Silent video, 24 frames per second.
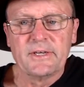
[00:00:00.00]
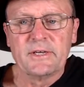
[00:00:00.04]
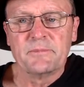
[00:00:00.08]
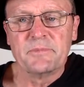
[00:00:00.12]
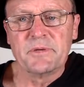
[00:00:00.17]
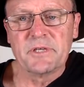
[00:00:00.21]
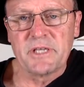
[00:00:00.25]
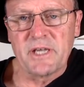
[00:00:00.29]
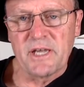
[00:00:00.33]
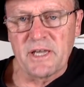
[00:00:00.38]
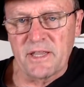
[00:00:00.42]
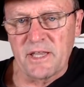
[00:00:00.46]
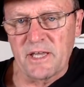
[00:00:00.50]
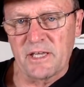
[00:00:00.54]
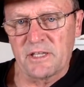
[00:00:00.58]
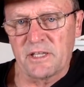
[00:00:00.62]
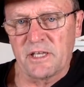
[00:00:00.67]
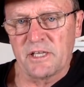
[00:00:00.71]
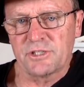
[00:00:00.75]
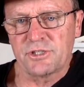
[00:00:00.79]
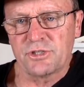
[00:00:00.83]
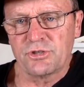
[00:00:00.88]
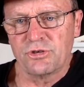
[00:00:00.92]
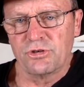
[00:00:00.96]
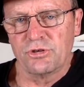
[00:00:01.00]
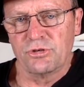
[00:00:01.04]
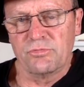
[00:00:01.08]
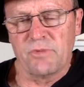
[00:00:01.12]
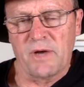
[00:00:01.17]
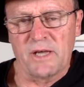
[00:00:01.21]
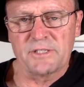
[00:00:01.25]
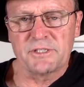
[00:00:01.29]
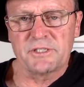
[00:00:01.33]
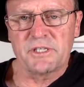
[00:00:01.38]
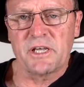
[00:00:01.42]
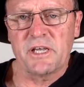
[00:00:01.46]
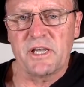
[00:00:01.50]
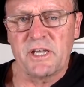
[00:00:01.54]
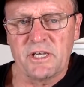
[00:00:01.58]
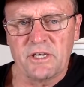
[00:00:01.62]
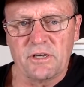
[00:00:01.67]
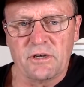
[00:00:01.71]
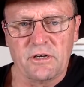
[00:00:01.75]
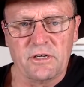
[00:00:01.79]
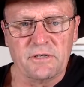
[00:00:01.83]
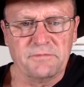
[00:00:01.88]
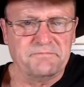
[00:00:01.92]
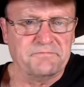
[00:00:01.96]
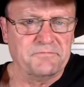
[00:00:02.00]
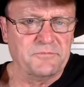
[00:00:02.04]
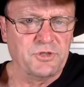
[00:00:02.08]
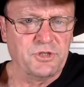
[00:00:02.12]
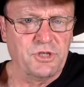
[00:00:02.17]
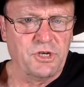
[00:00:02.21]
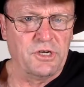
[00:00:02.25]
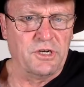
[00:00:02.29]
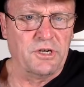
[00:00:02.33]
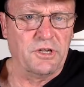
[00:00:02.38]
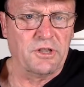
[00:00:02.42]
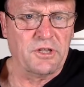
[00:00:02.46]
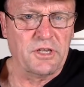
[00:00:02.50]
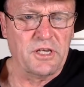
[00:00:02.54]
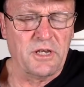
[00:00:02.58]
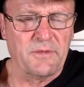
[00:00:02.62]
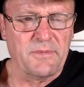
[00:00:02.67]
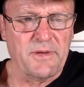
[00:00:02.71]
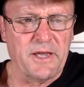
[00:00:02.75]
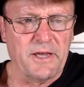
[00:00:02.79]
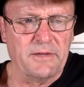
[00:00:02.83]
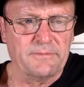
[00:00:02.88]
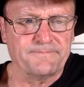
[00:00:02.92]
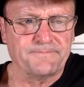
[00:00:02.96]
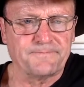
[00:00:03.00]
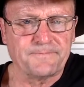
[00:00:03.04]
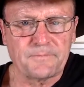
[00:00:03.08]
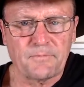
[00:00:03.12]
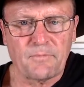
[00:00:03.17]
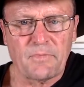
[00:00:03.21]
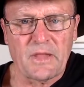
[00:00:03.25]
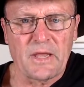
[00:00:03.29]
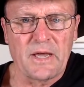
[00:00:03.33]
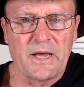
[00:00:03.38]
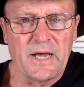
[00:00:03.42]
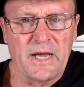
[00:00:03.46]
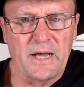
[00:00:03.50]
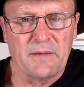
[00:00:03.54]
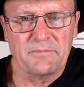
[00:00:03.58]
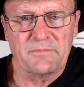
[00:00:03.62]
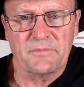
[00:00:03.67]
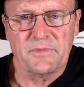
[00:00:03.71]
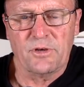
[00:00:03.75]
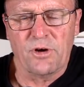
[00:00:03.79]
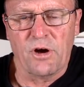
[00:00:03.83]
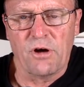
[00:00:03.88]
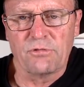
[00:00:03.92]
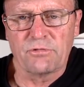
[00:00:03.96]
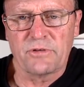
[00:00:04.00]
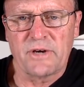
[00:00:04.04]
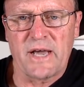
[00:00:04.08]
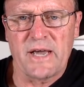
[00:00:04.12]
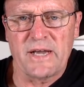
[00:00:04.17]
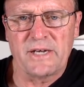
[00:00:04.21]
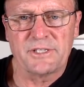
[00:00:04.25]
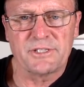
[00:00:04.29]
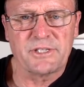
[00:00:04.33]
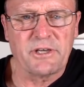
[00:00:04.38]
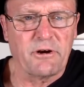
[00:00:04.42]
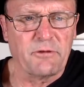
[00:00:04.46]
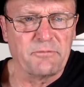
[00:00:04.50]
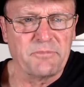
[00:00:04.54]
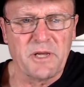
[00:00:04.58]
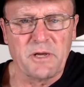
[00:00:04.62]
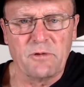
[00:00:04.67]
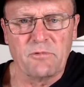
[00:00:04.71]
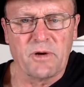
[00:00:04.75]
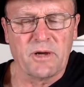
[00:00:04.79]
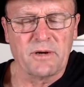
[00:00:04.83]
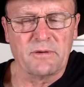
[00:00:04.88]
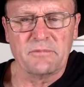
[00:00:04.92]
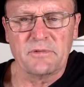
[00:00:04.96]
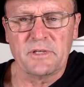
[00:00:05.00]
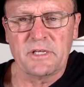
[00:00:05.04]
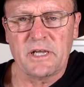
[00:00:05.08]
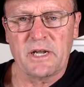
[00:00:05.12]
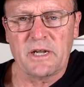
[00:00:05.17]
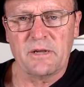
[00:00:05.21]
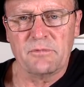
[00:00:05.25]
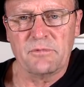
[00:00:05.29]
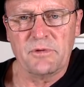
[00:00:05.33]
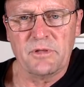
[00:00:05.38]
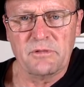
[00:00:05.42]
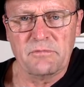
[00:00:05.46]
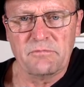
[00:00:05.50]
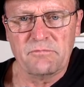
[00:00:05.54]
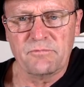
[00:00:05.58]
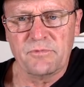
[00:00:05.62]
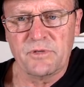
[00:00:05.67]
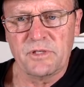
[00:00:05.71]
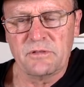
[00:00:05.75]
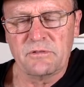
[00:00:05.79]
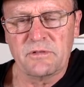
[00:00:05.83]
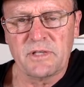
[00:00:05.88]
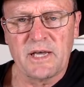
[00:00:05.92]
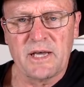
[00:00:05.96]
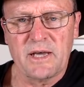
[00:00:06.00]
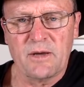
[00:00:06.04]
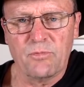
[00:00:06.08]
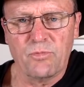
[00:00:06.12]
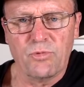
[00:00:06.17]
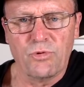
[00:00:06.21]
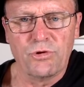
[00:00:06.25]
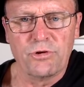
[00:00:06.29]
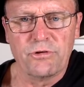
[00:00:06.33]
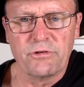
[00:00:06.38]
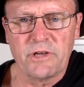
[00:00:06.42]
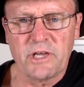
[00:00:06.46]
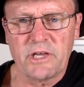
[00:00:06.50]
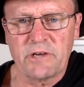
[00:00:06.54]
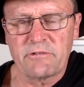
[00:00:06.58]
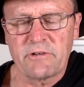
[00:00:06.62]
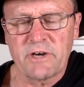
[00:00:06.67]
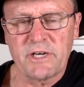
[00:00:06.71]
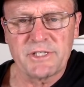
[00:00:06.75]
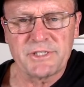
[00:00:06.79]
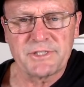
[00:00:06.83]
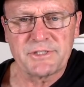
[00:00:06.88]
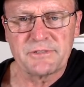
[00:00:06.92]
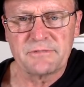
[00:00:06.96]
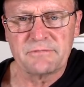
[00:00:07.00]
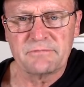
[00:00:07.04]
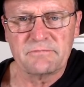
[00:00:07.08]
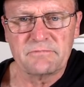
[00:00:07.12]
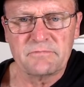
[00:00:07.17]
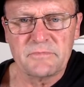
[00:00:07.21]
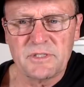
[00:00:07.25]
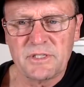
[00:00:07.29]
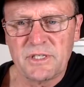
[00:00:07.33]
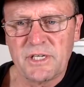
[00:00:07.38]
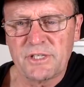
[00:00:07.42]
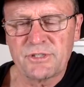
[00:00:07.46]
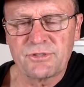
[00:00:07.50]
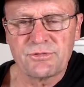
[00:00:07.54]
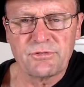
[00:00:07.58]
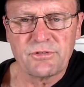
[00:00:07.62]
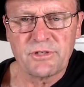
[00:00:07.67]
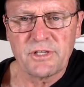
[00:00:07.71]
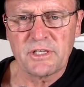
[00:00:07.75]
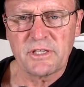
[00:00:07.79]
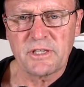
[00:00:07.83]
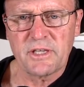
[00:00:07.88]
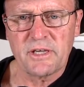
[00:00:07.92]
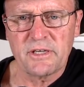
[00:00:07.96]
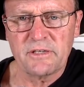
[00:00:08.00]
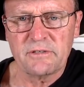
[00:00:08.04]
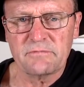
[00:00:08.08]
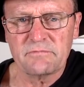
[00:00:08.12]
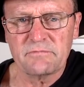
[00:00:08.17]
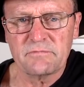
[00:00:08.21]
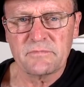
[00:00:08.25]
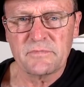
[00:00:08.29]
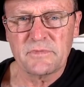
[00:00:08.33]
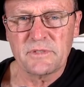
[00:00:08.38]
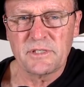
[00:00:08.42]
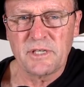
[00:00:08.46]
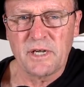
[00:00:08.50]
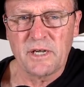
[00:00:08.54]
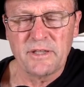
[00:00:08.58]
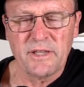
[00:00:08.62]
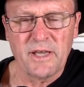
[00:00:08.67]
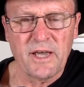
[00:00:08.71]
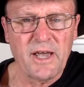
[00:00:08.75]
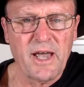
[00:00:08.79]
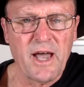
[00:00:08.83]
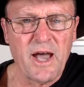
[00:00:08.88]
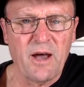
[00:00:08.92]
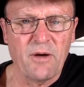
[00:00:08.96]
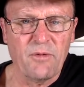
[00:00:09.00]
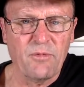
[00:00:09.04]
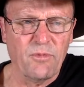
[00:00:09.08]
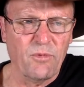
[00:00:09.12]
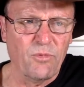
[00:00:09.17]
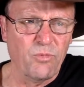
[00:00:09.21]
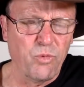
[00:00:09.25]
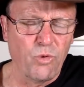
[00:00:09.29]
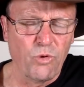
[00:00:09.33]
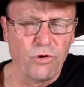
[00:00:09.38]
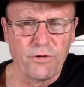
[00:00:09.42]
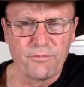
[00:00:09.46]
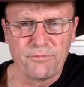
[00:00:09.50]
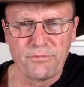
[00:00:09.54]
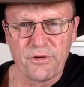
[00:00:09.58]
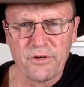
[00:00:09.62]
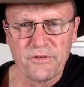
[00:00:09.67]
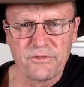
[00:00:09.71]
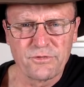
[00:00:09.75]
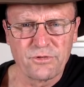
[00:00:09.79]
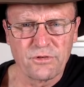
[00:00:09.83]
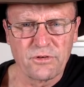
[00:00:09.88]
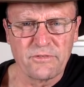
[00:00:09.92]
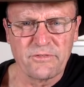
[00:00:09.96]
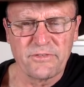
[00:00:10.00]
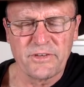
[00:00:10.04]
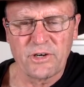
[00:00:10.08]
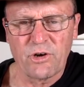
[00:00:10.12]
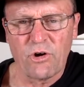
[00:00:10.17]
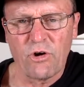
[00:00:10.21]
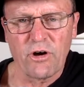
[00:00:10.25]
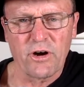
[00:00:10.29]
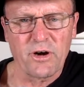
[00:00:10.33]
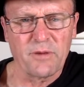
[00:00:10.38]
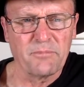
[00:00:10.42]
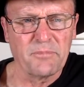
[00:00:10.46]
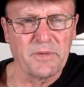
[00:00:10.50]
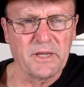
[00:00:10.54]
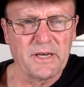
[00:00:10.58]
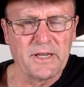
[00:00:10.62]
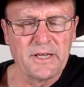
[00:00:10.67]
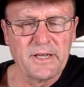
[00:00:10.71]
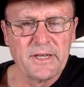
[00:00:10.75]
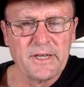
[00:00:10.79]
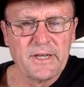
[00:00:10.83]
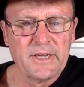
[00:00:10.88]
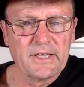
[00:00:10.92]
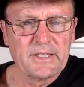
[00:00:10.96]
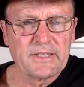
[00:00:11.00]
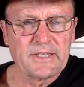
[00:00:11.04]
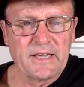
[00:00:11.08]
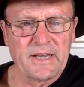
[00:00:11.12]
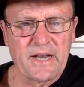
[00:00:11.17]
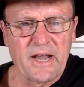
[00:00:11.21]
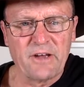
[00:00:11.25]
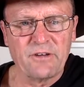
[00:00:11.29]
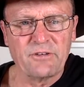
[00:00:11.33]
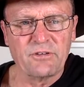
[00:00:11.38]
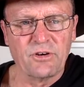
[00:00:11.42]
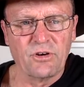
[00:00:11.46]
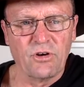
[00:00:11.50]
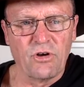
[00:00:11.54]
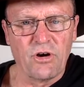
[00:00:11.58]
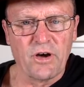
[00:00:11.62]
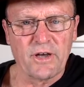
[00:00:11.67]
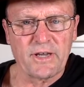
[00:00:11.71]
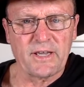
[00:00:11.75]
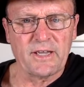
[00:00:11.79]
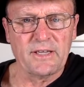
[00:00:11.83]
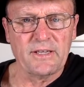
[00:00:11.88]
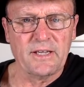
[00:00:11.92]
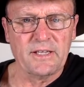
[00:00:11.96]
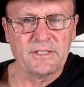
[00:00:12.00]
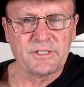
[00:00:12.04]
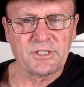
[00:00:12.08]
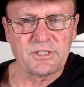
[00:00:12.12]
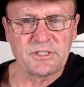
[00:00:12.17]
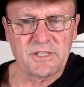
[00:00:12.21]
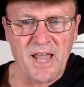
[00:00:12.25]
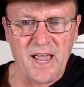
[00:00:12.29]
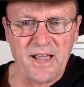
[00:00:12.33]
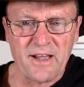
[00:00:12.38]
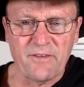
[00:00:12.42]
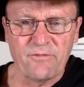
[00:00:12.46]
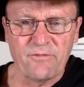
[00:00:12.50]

but yeah, there, there's some good ones there. You got to certainly think about. Um, alternators are a big one, you know, with with uh, water ingress and, and that sort of thing. They you know, they are a waterproof sort of an item, but they don't like a stack